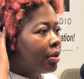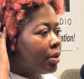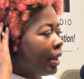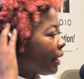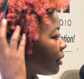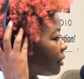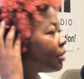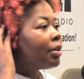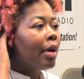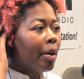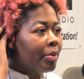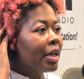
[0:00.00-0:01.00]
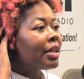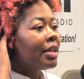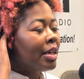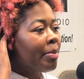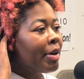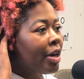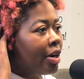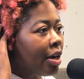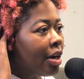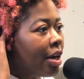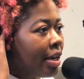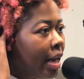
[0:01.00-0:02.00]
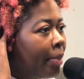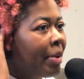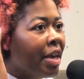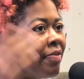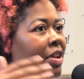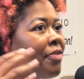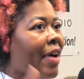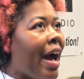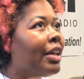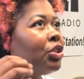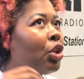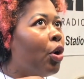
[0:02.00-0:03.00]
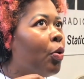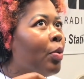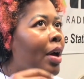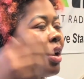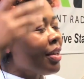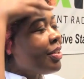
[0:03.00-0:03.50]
Like, I'm looking in the mirror, and I'm, even if I don't,